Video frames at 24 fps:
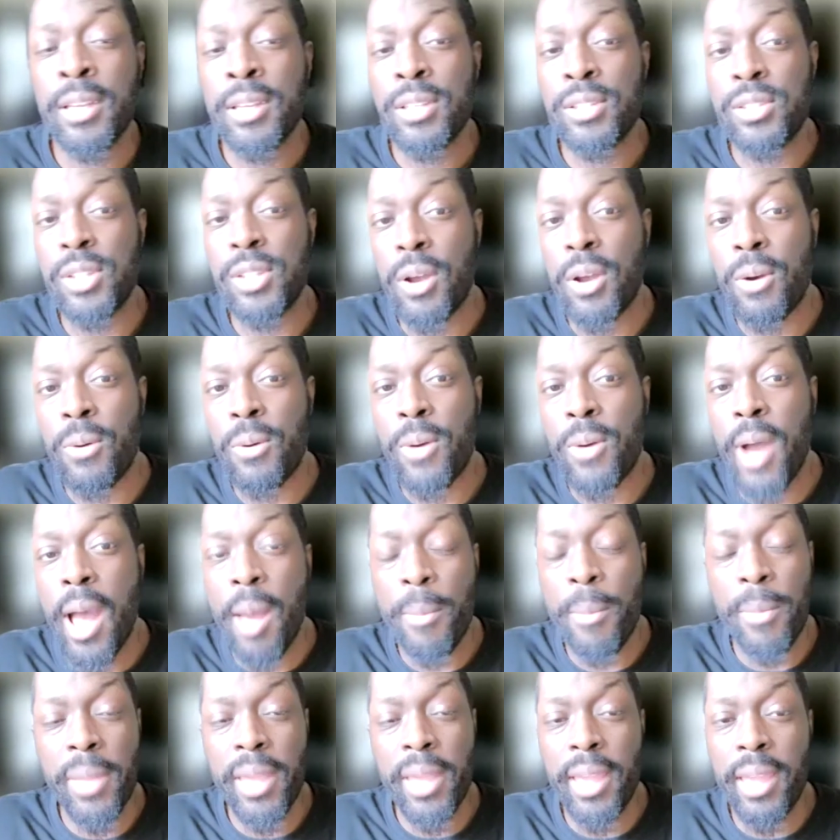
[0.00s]
So I
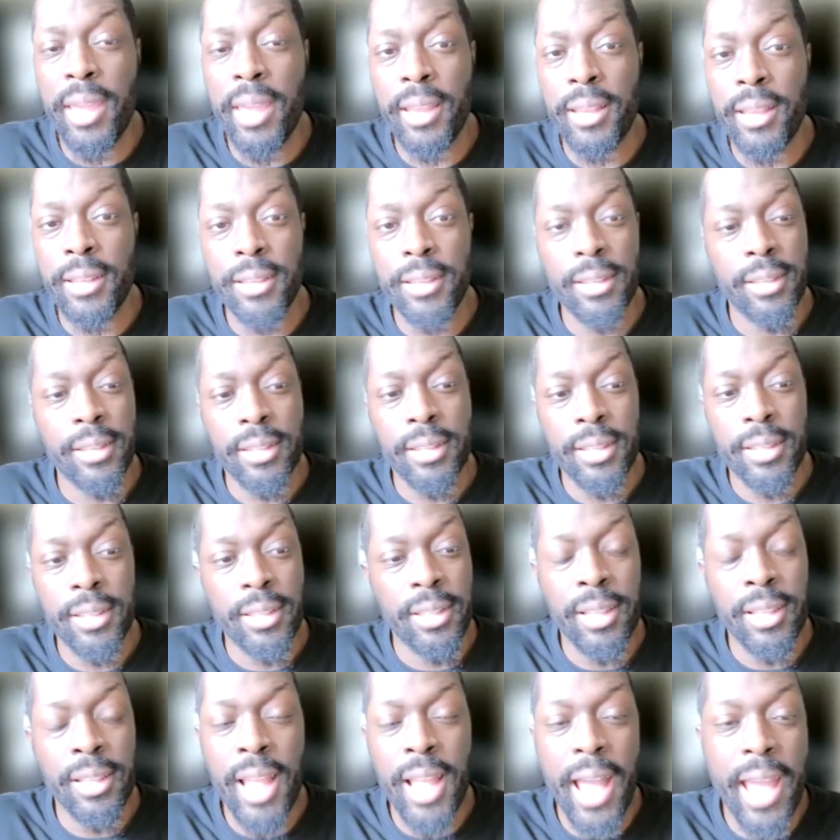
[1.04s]
mean,
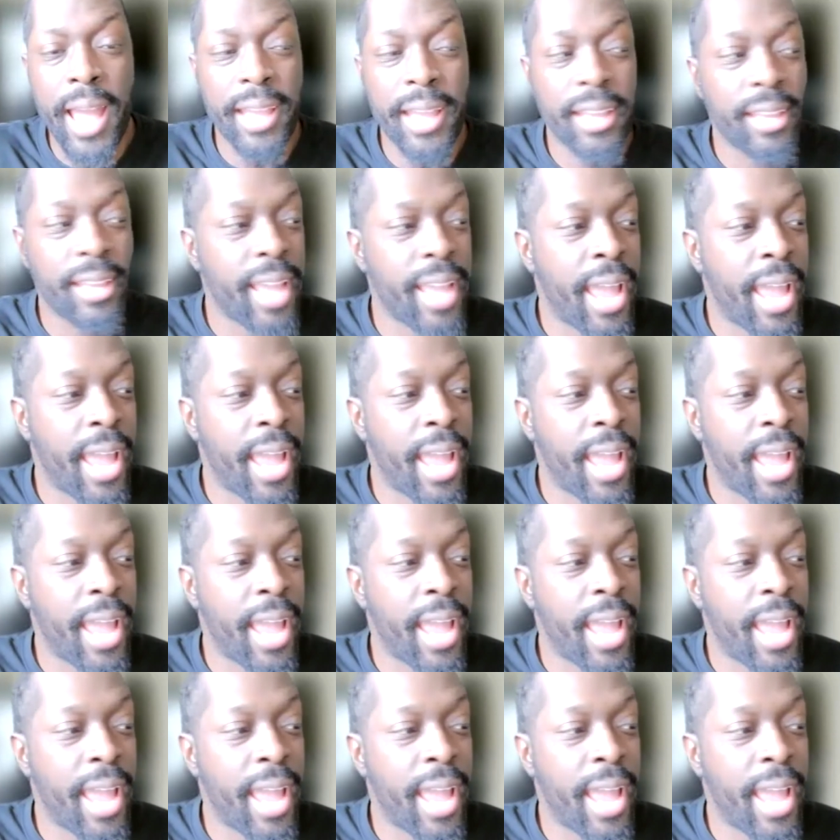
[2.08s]
like,